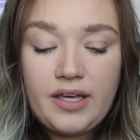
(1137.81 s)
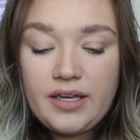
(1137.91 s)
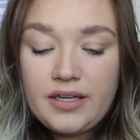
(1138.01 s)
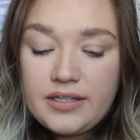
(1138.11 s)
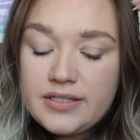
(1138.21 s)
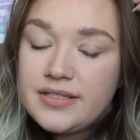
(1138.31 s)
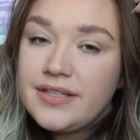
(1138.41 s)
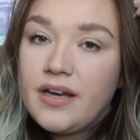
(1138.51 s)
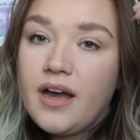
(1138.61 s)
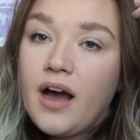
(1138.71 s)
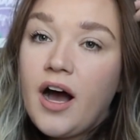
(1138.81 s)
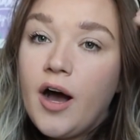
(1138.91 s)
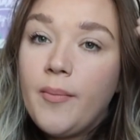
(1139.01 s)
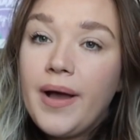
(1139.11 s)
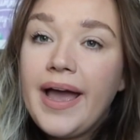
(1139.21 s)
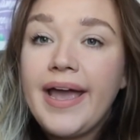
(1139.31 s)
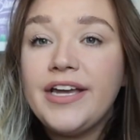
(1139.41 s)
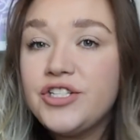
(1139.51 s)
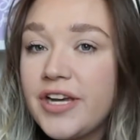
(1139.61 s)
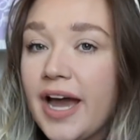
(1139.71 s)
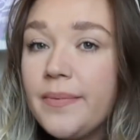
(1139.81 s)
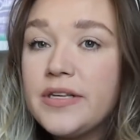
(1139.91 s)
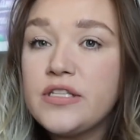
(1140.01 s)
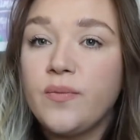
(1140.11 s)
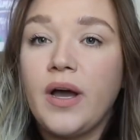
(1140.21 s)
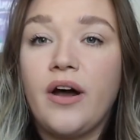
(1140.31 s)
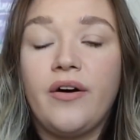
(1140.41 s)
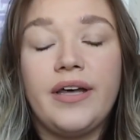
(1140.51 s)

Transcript: is age gap as well.